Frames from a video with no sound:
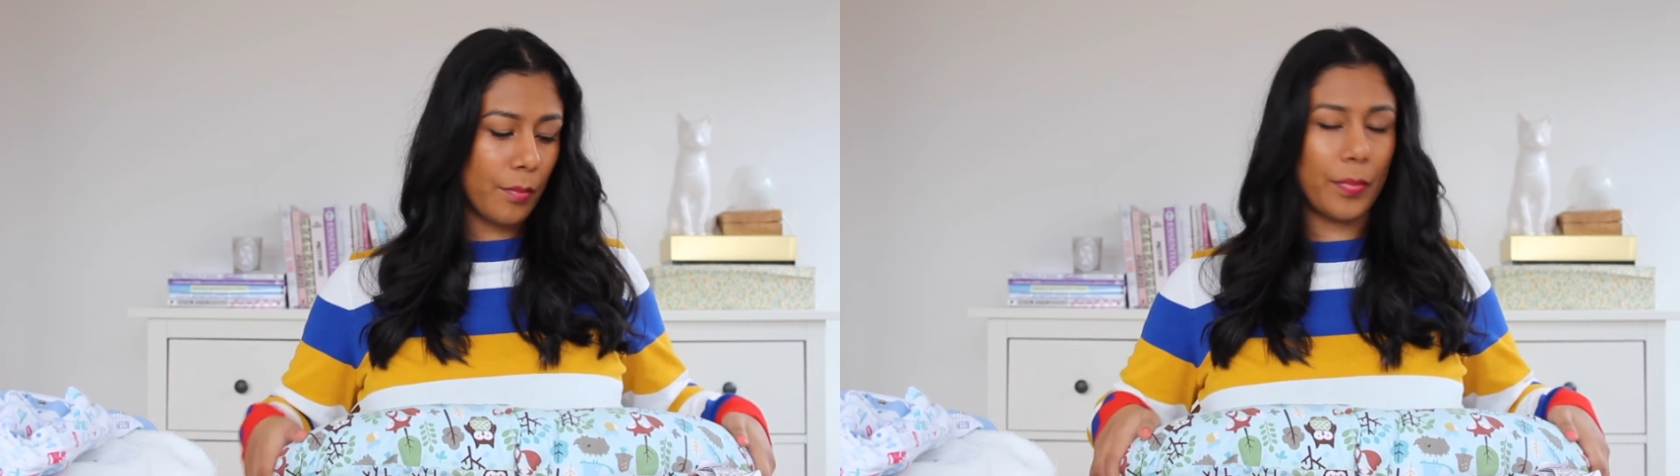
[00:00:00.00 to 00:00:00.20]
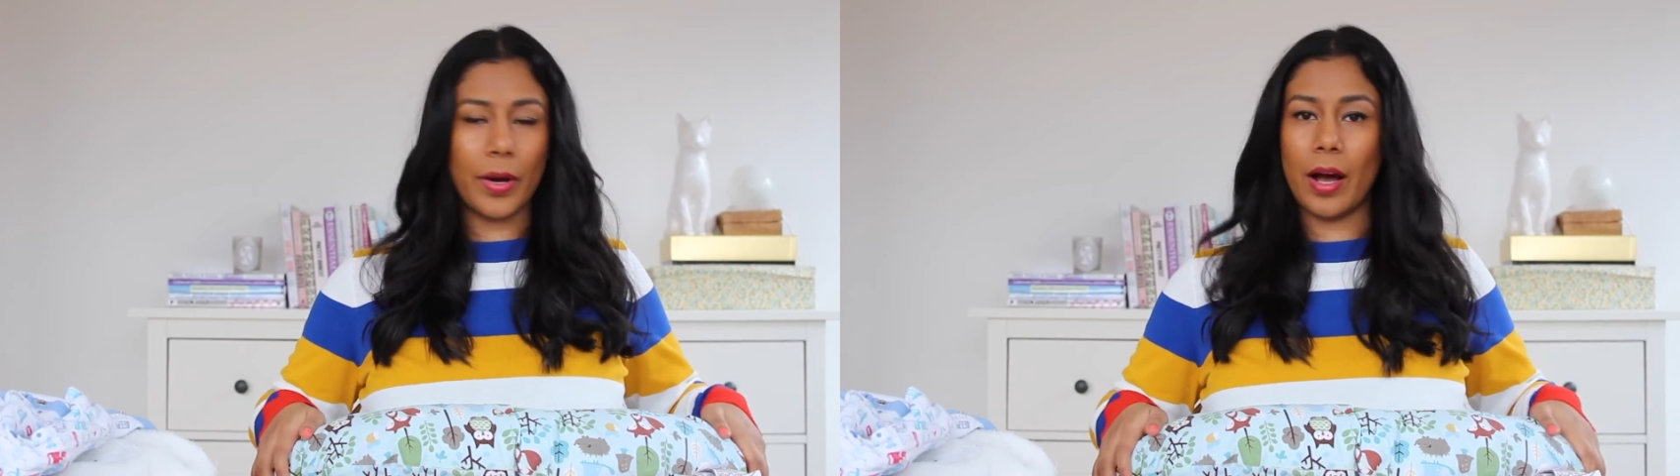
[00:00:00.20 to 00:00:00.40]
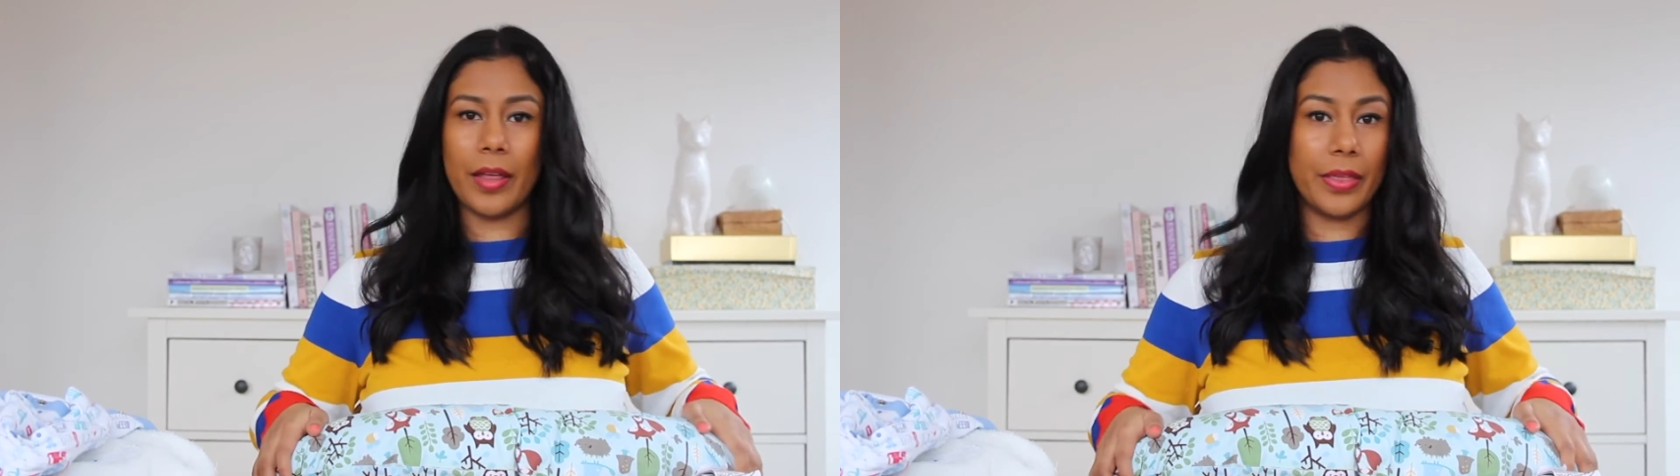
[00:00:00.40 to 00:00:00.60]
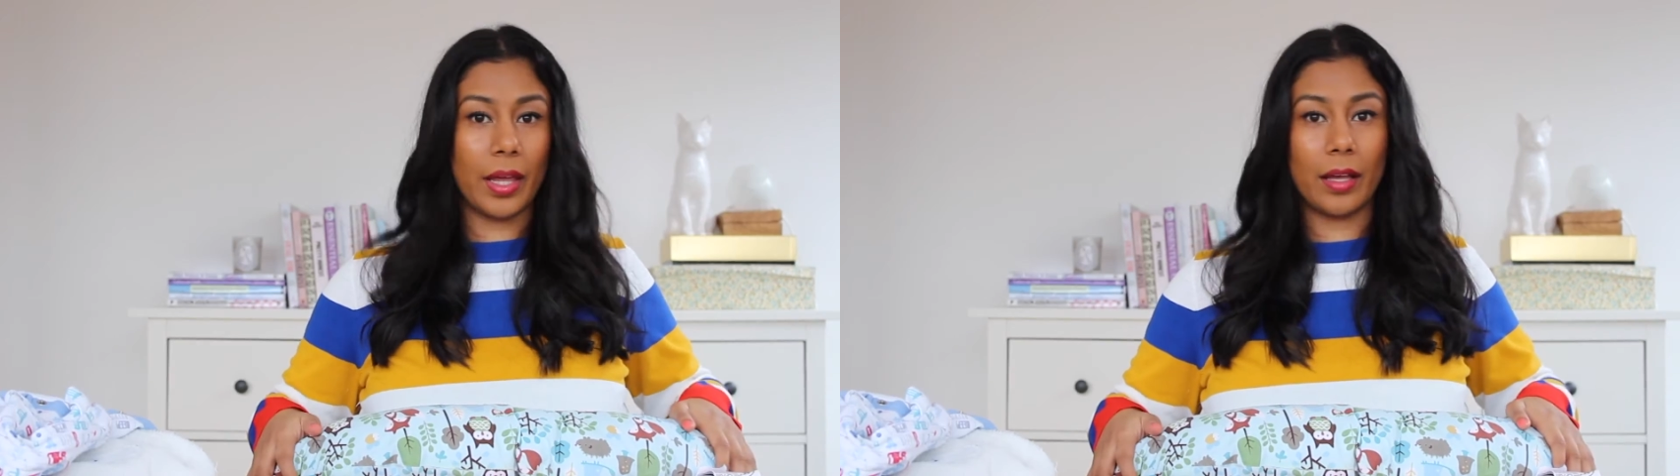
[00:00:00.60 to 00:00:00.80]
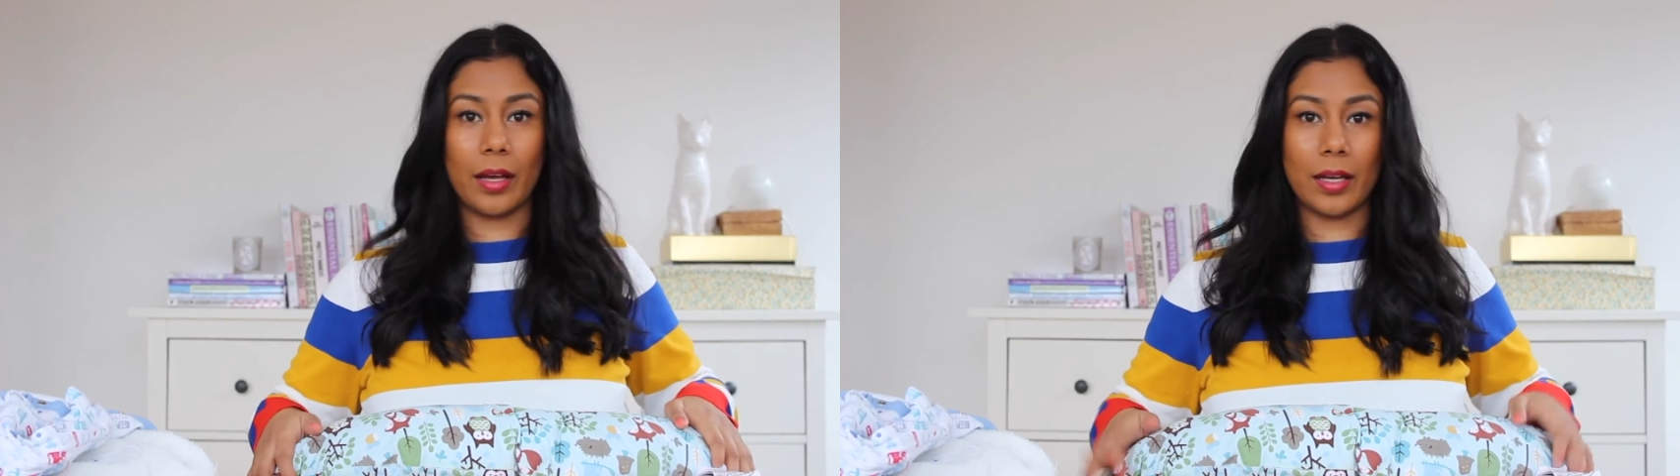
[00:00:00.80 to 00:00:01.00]
but I
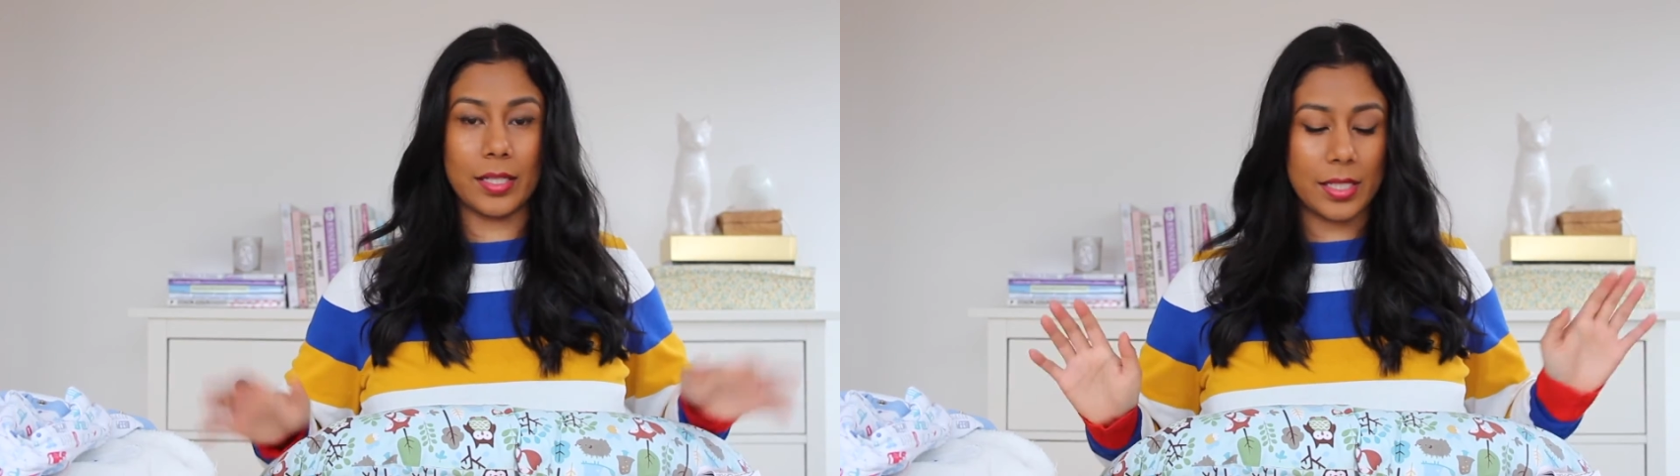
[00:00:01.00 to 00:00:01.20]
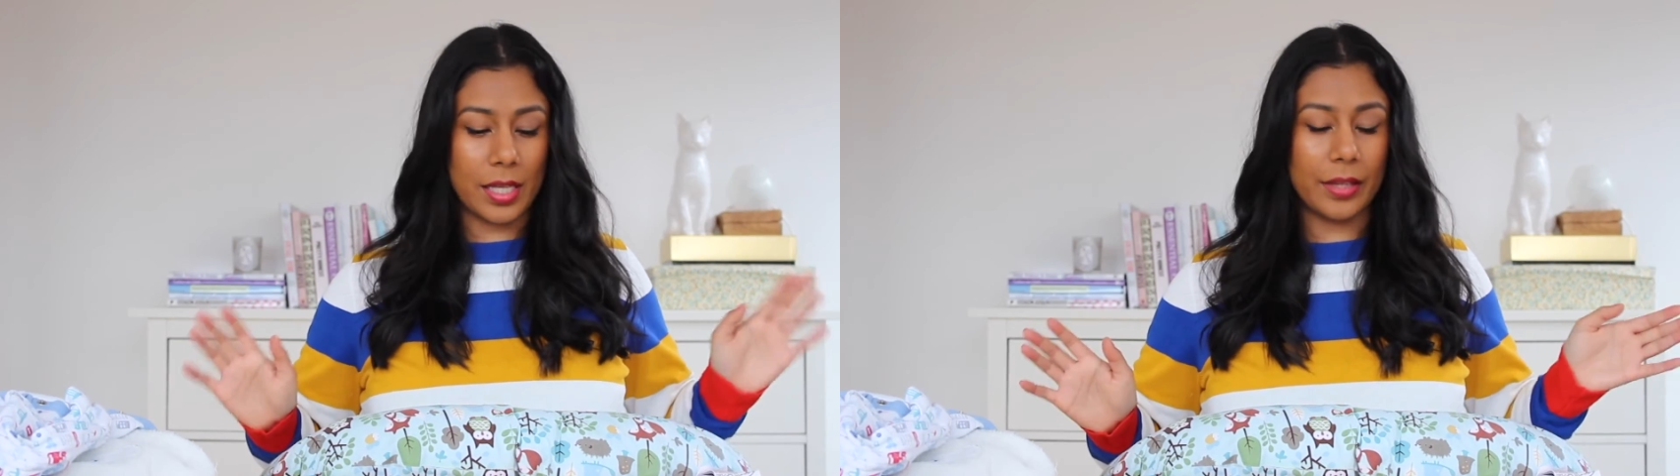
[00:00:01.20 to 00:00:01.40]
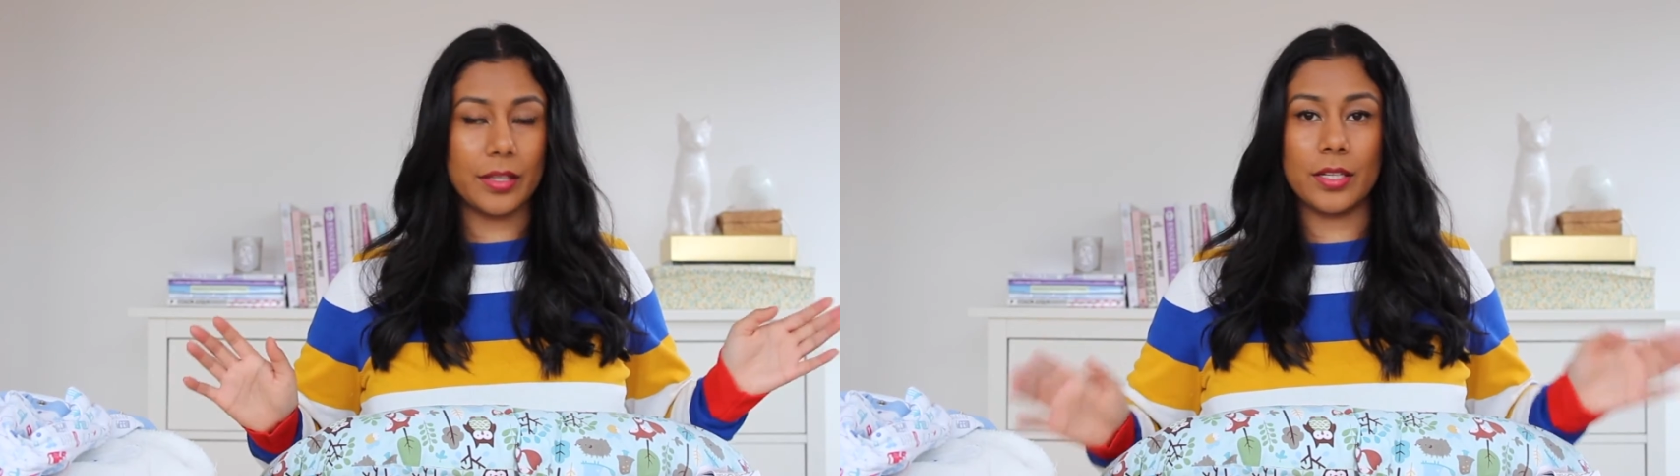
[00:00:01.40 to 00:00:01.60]
think, as I said,